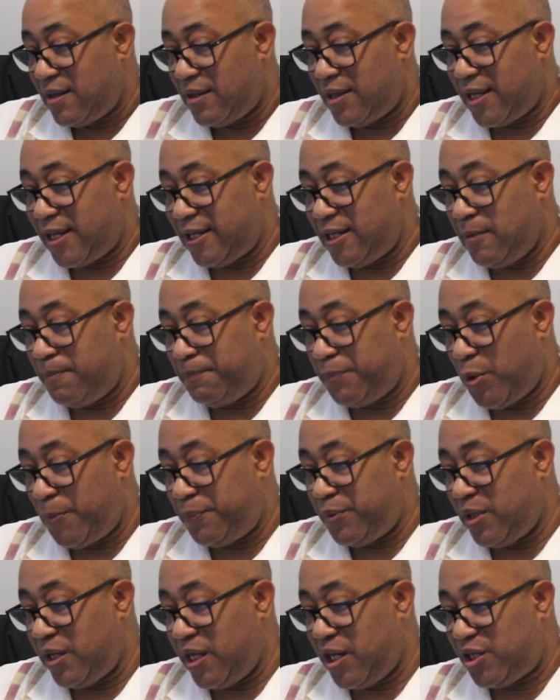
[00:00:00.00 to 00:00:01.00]
that the
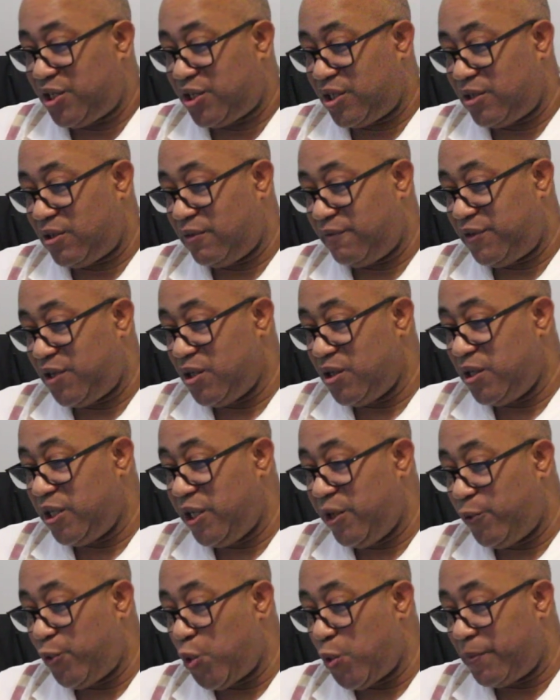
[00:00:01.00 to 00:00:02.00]
population of the
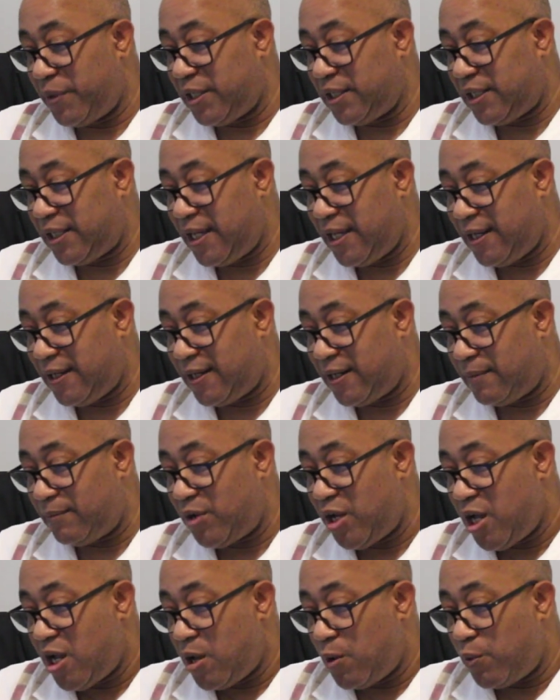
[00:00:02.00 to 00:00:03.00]
early Roman kingdom